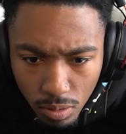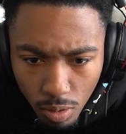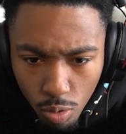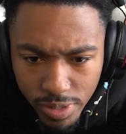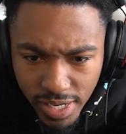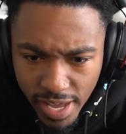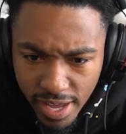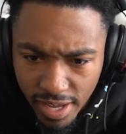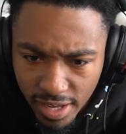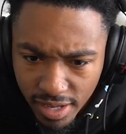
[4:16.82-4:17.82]
Who is
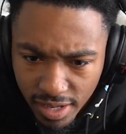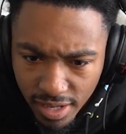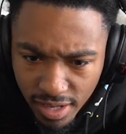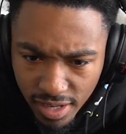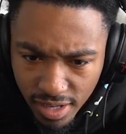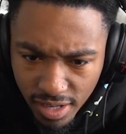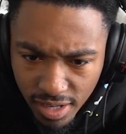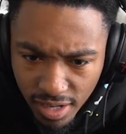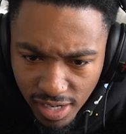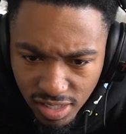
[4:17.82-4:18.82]
that?
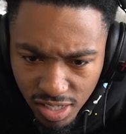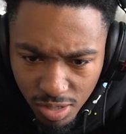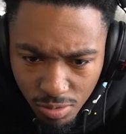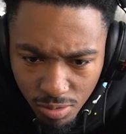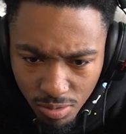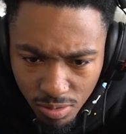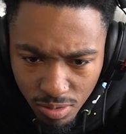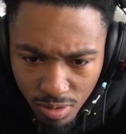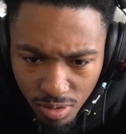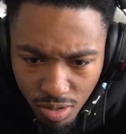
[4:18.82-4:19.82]
I see you.
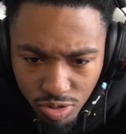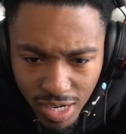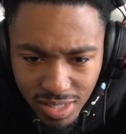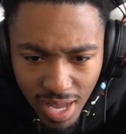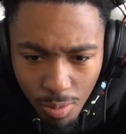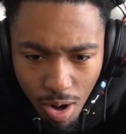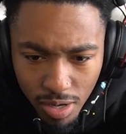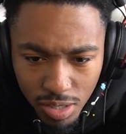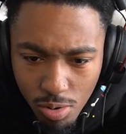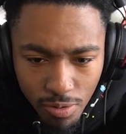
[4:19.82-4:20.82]
Don't try to stop
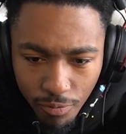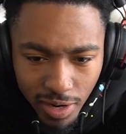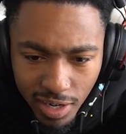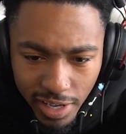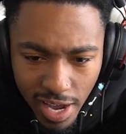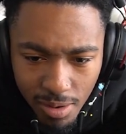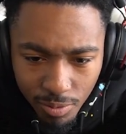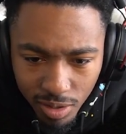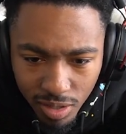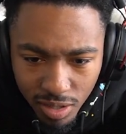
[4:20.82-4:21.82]
walking. You in front of the camera.